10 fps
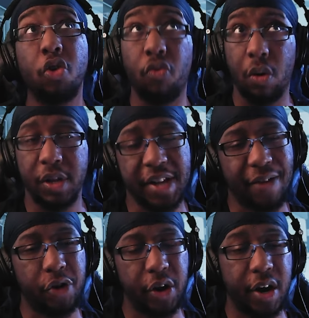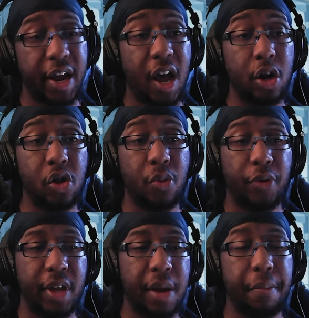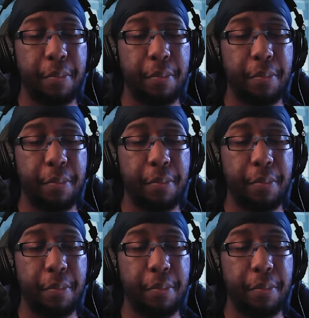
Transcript: Roll does not have her DNA on global yet,